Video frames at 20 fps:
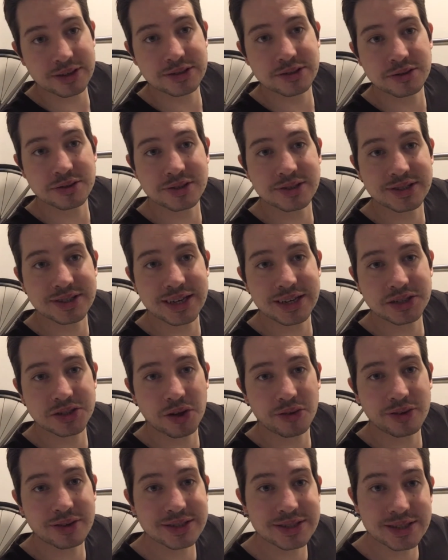that sort of sits
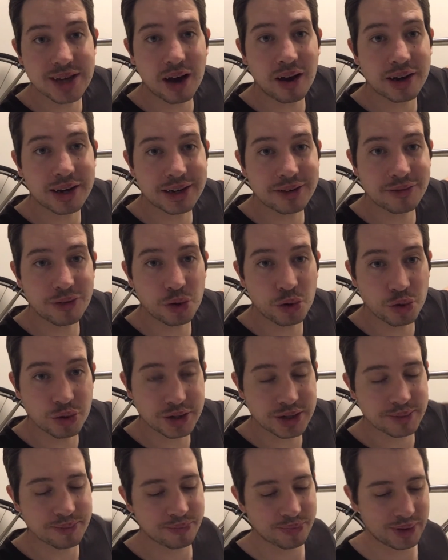on the side of the
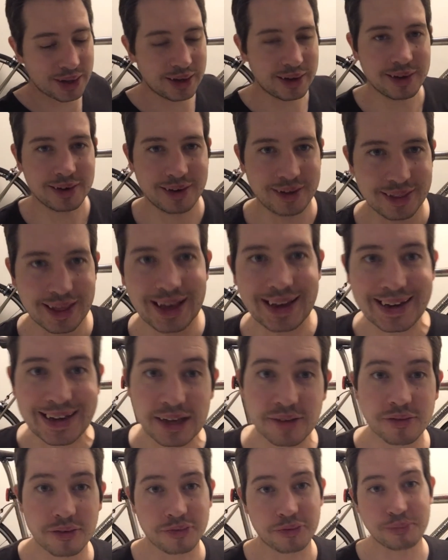hood. Now that
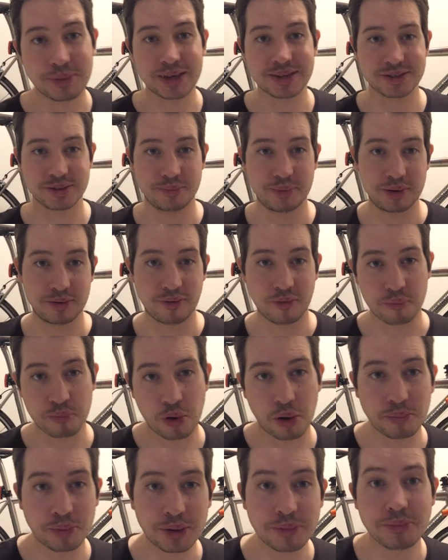lever for me is a bit of a
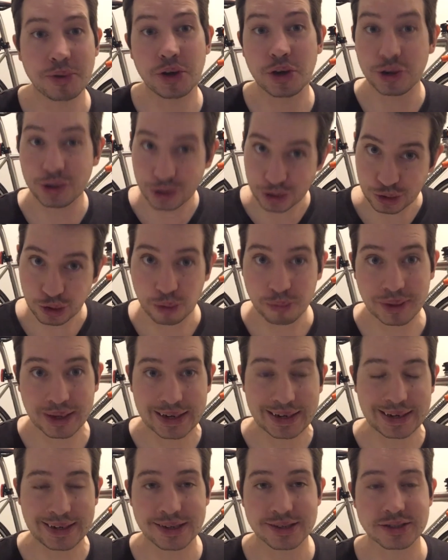problem.
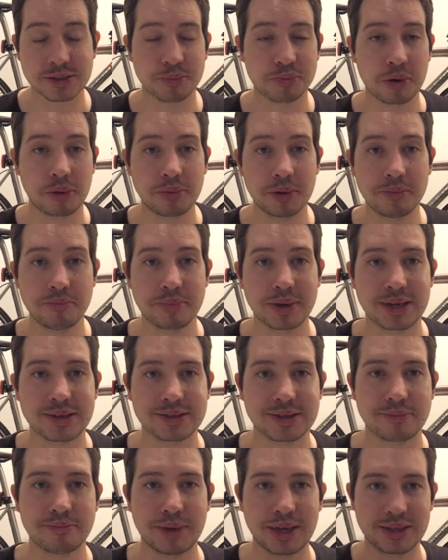Ergonomically it's a problem
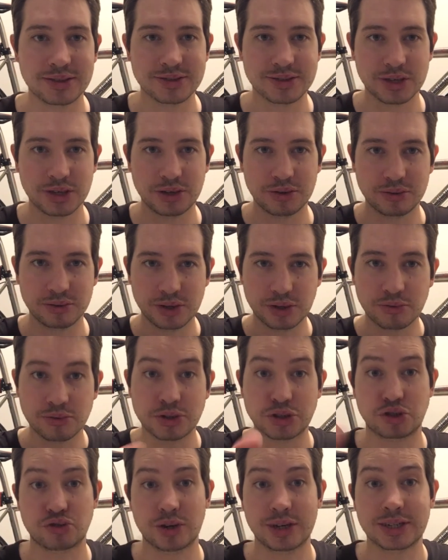because it means that you're
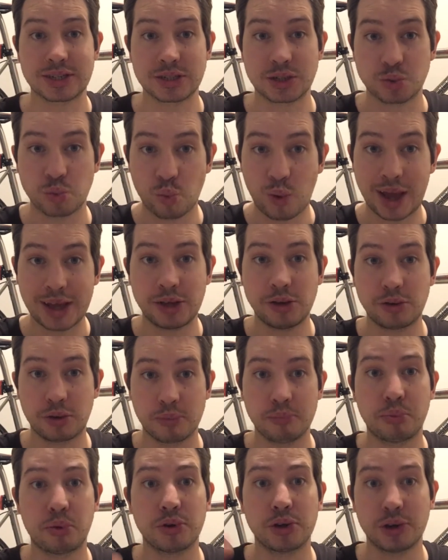restricted to where you
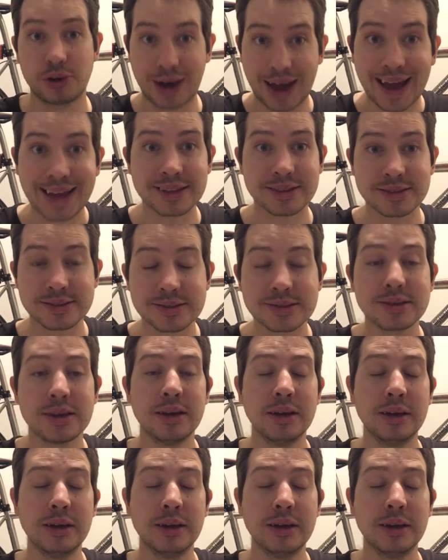can put your hands